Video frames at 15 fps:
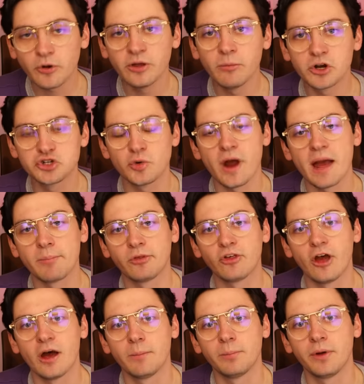pretty much wraps
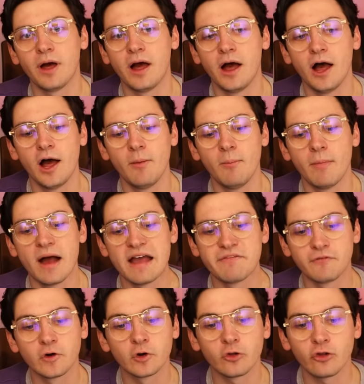up um, my
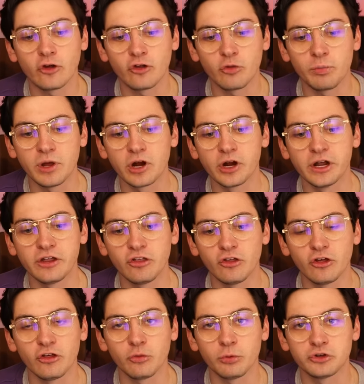first
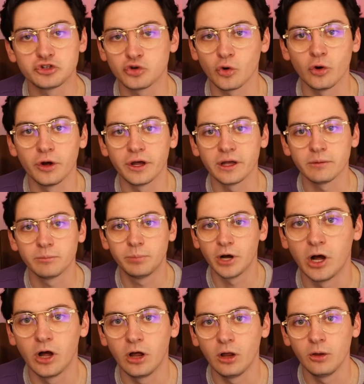experiences with Troy,
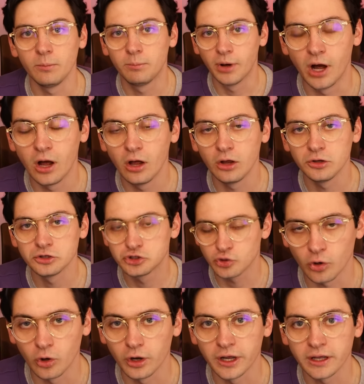Paul, Paul,
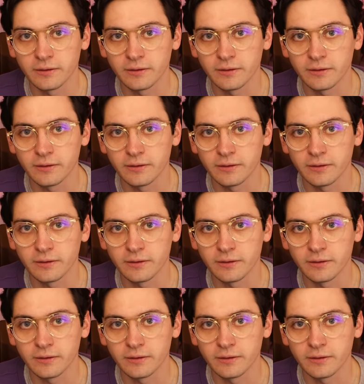Troy.